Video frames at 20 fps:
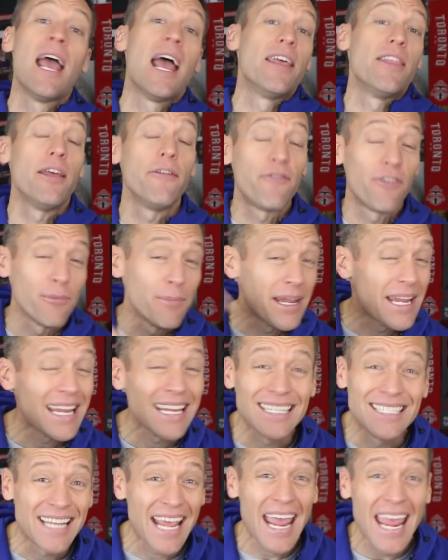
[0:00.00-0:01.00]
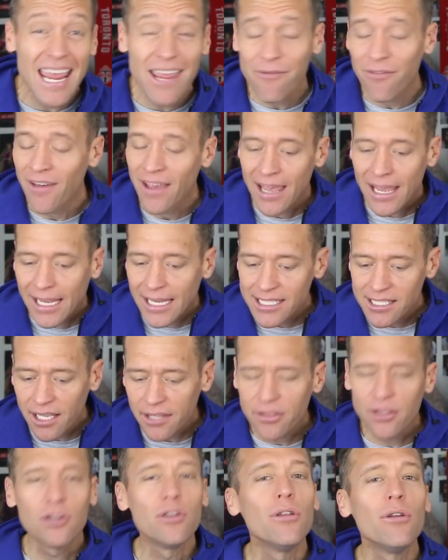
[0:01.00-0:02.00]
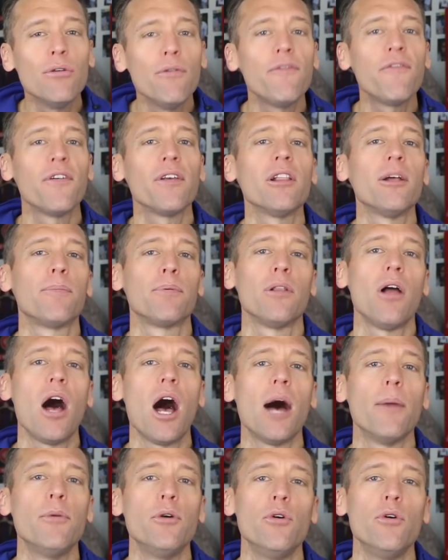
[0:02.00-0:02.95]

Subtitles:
And then for me, Dave, he's like the new Philip Lahm